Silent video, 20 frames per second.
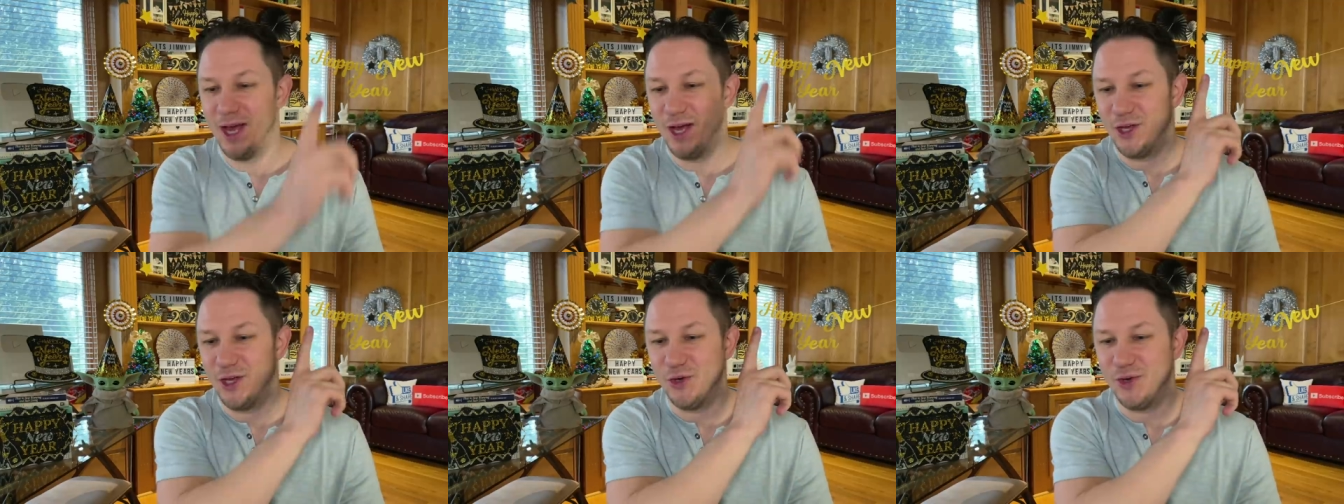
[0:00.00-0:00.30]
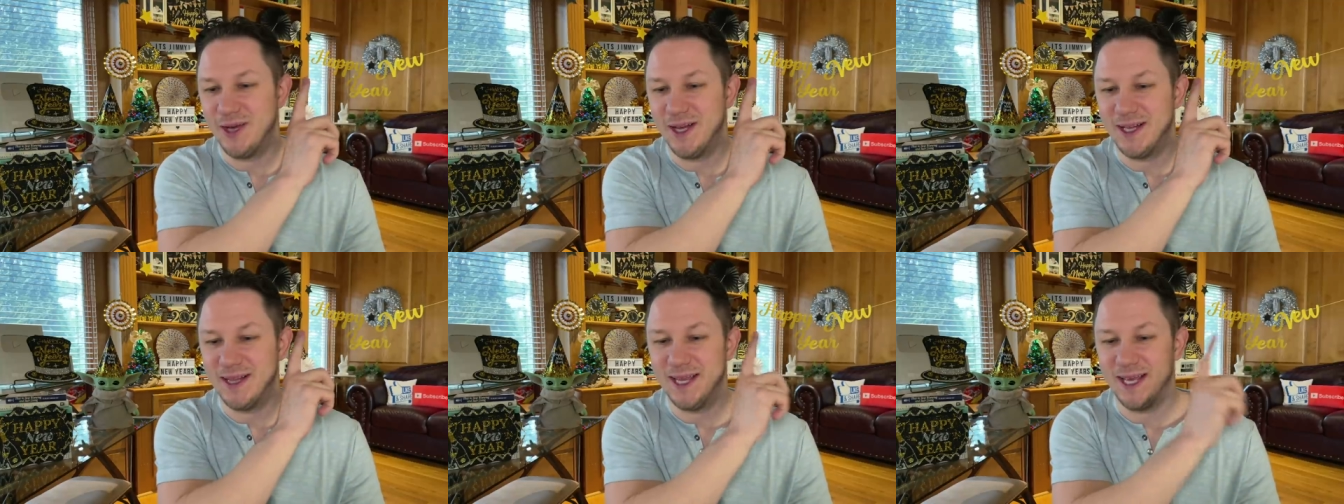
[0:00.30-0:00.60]
You
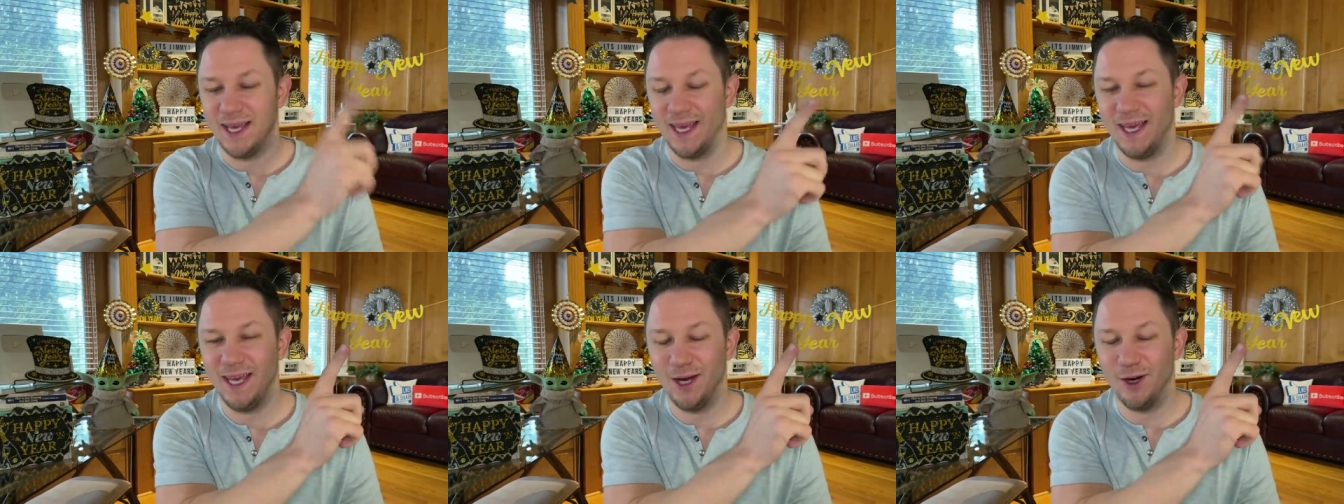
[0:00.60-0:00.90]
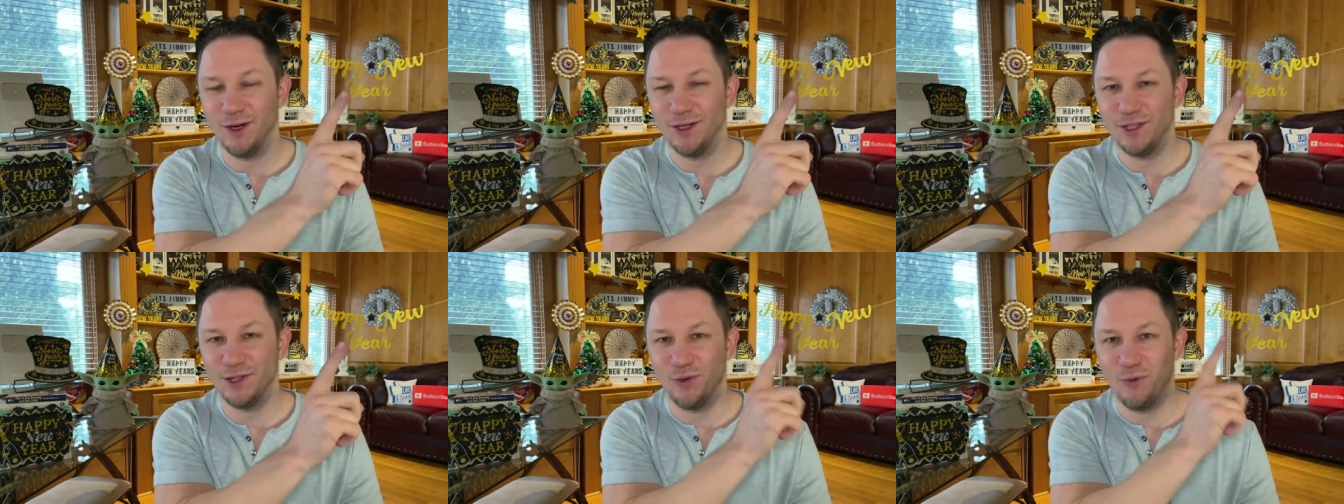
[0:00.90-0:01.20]
can click
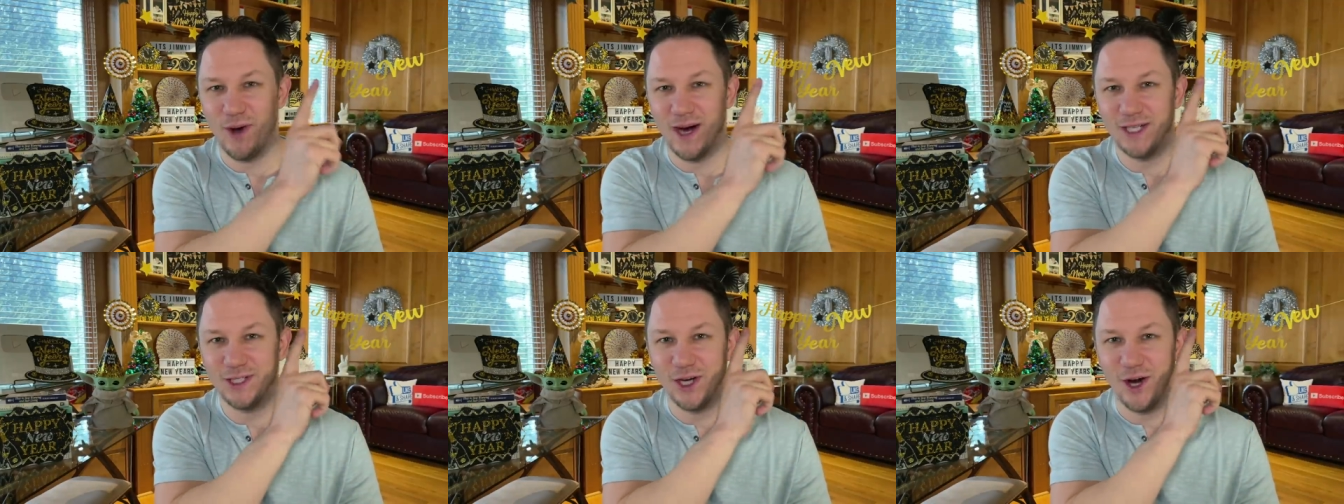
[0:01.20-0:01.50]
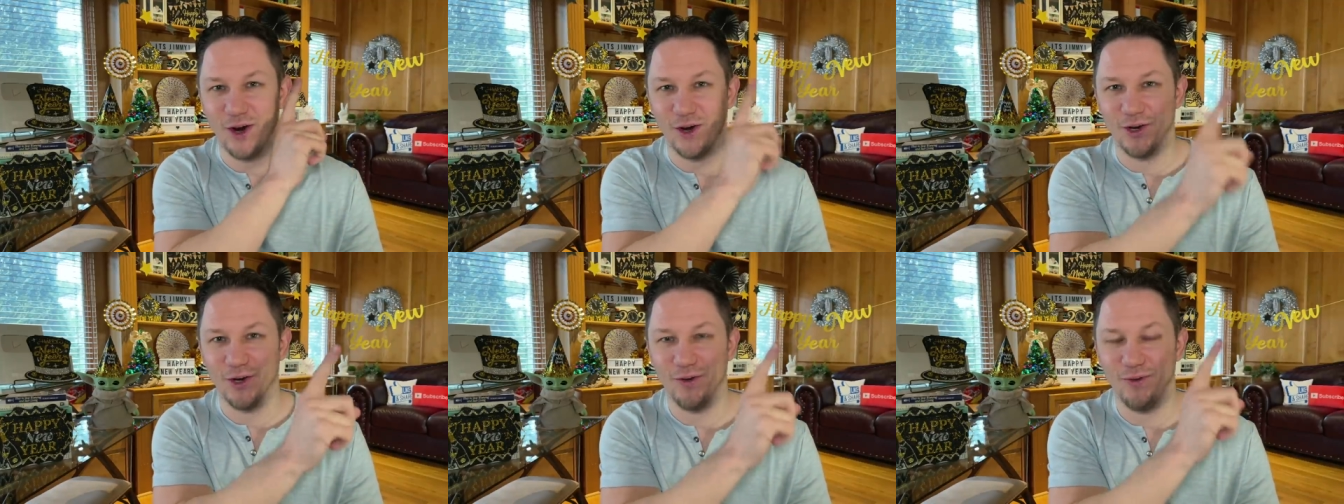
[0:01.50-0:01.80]
here to watch
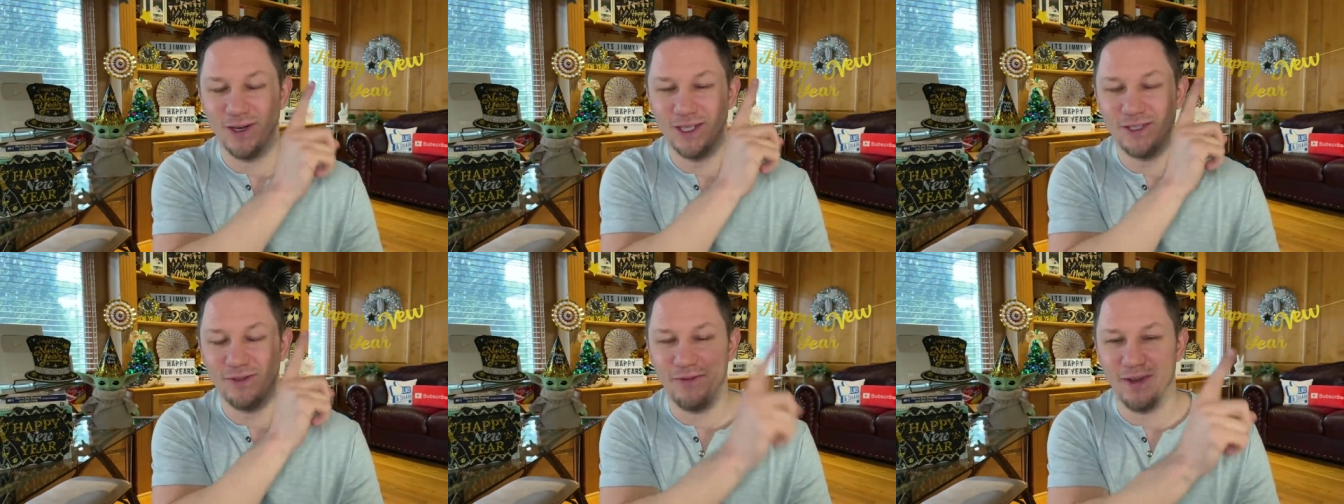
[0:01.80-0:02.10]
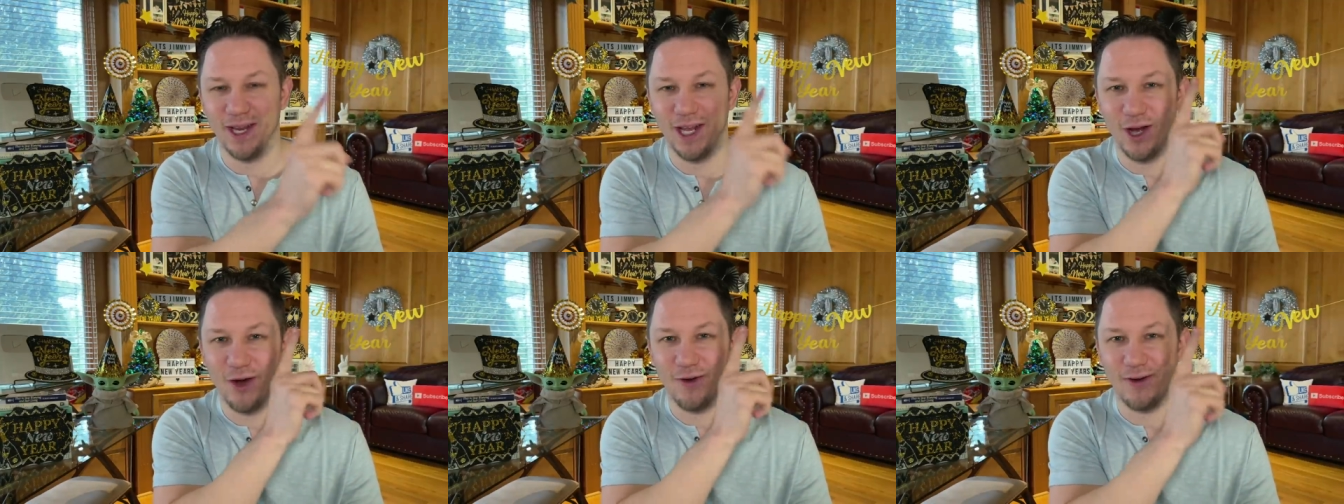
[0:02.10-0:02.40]
our newest
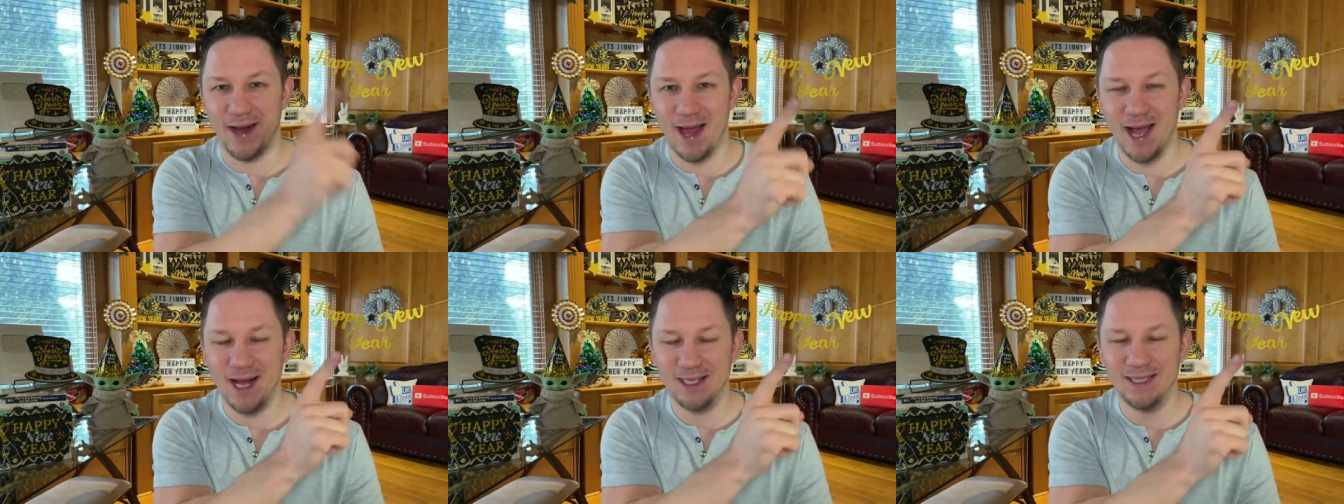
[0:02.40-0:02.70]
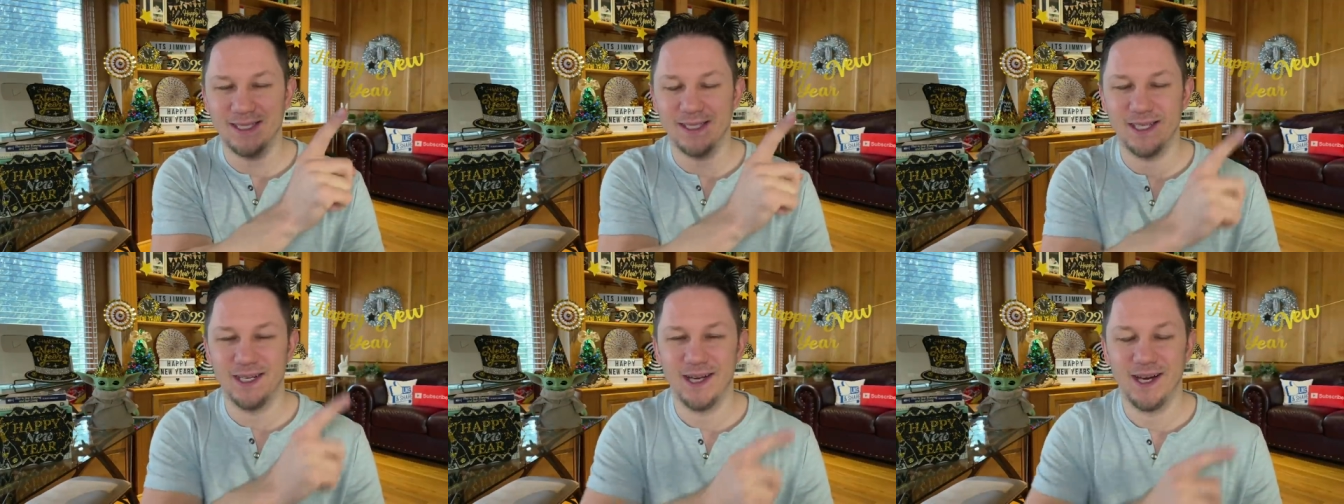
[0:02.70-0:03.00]
video
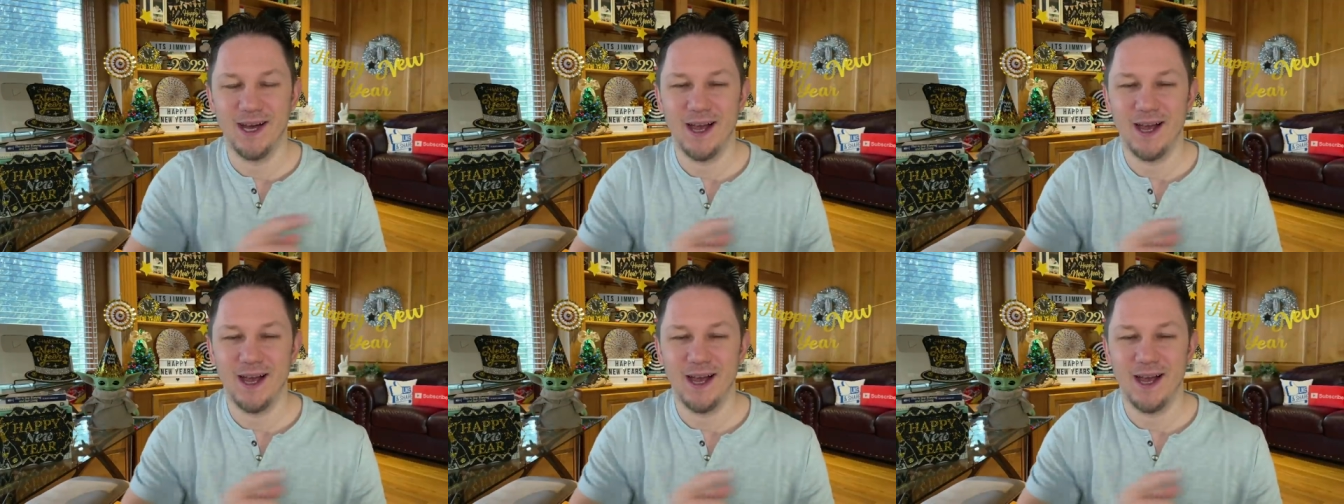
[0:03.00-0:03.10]
next.